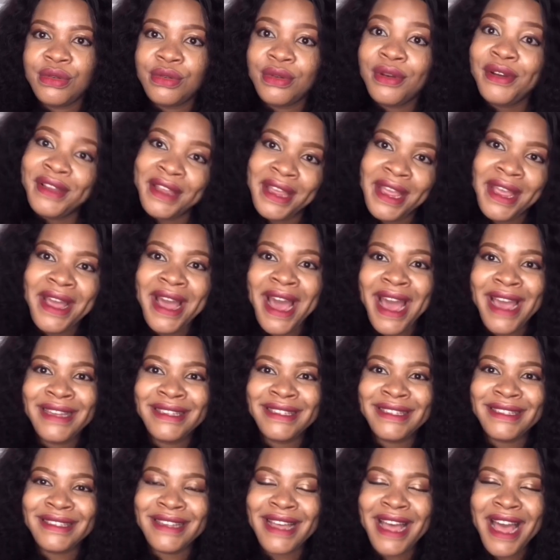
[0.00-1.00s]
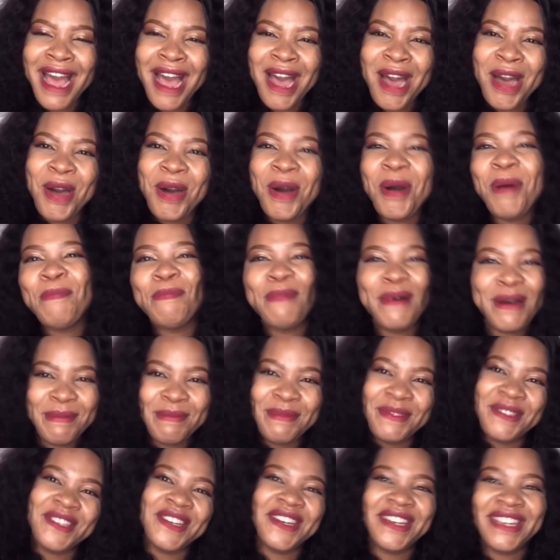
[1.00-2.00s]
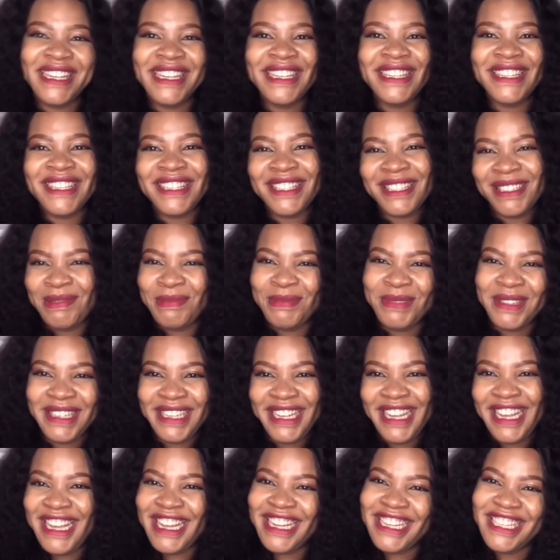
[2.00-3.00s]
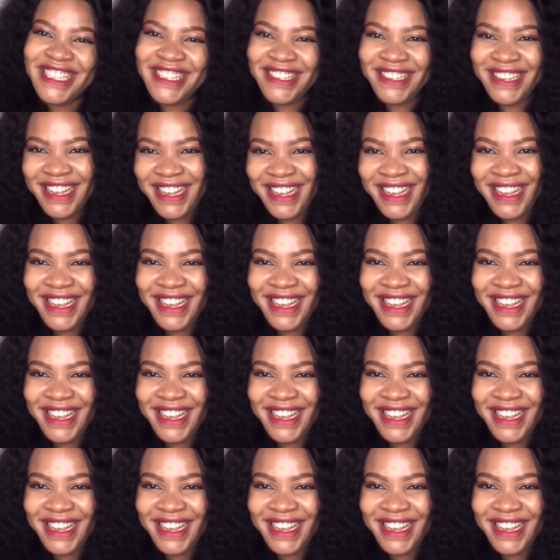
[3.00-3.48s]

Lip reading: Okay, guys? I hope I'm talking to somebody here today.